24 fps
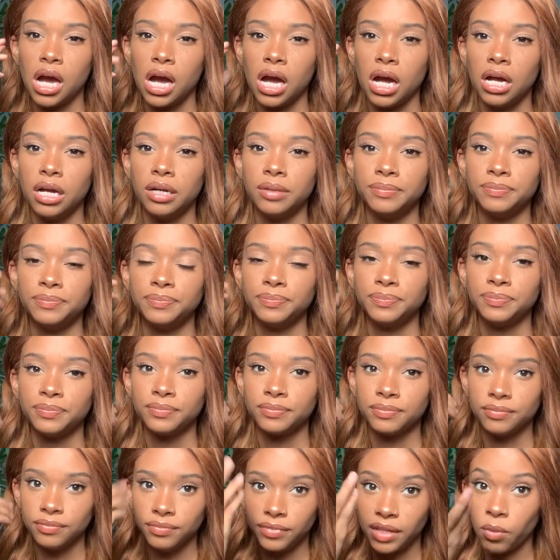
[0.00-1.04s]
Um,
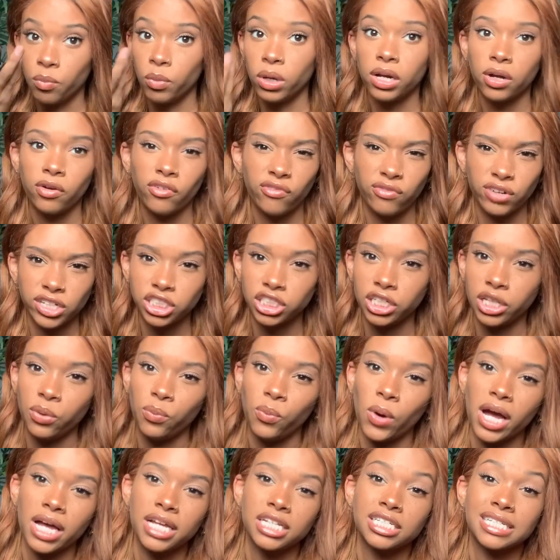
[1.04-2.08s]
than what it originally
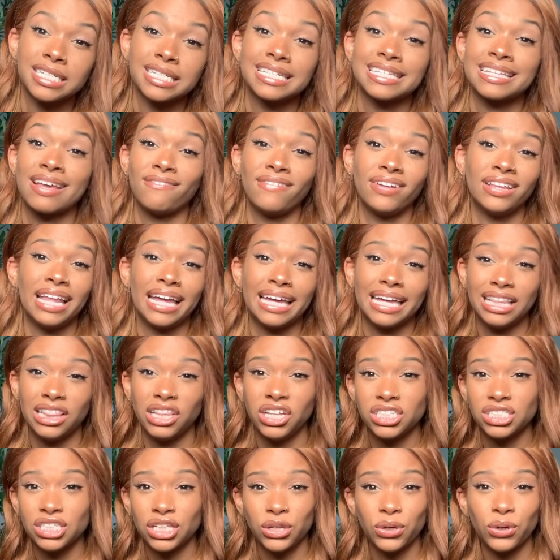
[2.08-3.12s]
was, just because I felt like it
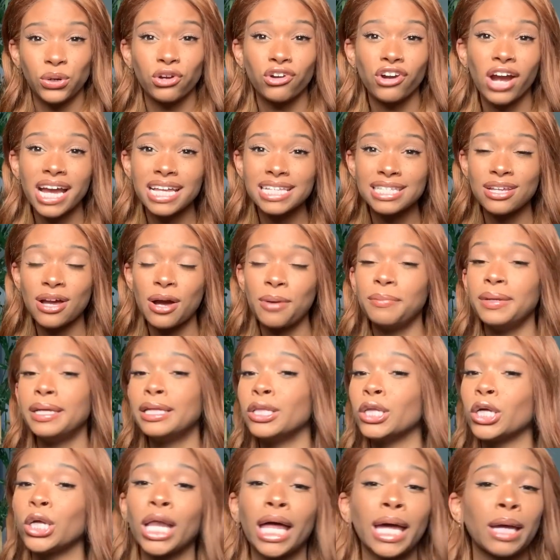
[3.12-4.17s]
looked a little crazy on me.
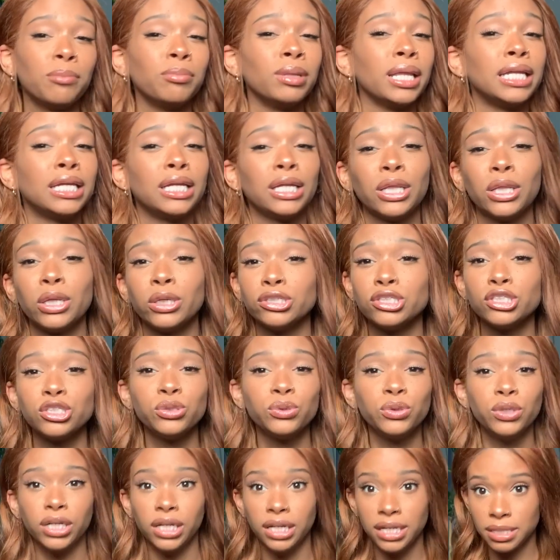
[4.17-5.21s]
It looked like it blended a little too
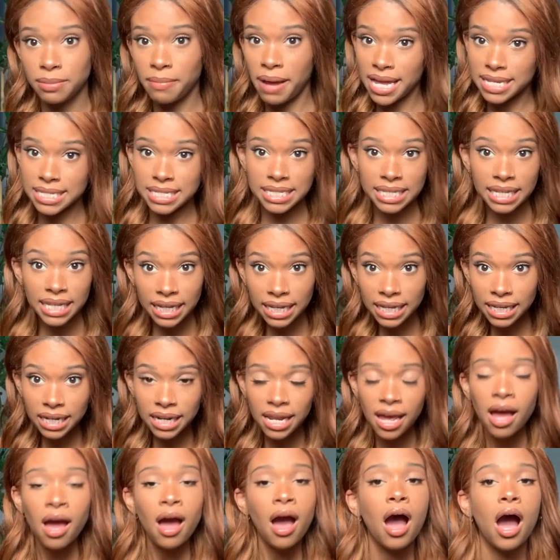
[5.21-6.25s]
good into my skin.
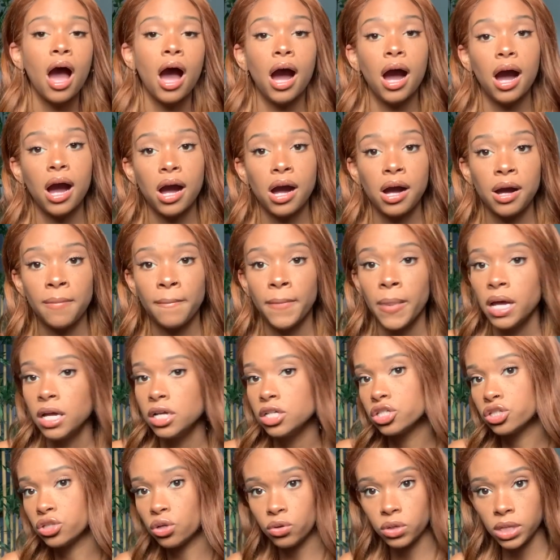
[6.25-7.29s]
Um,
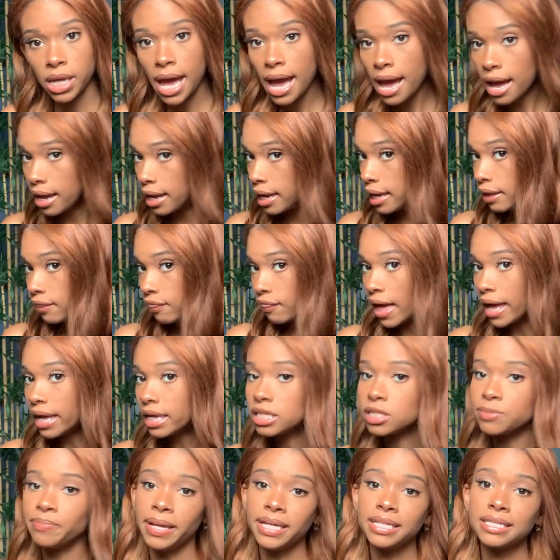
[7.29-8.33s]
so yeah, and that
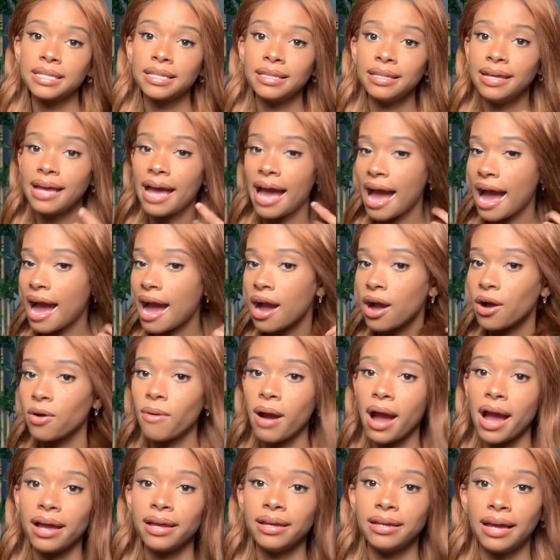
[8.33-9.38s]
is basically how
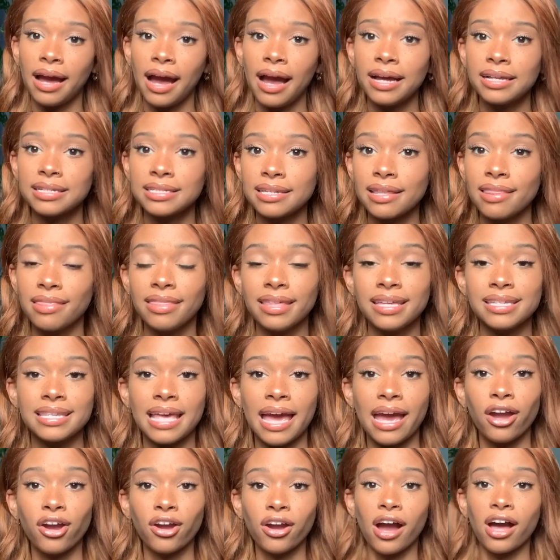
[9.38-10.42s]
I got this
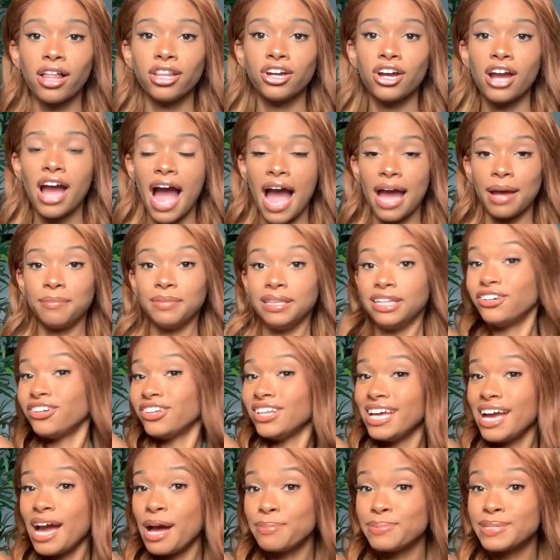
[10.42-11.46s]
hair color. I'm
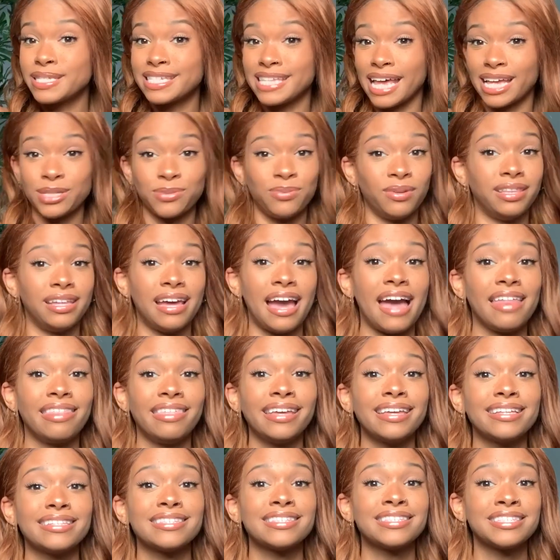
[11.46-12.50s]
literally obsessed with it. I
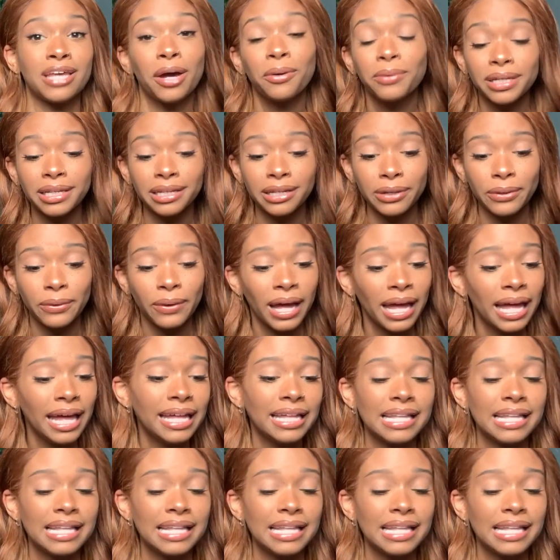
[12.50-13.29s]
think it's so cute.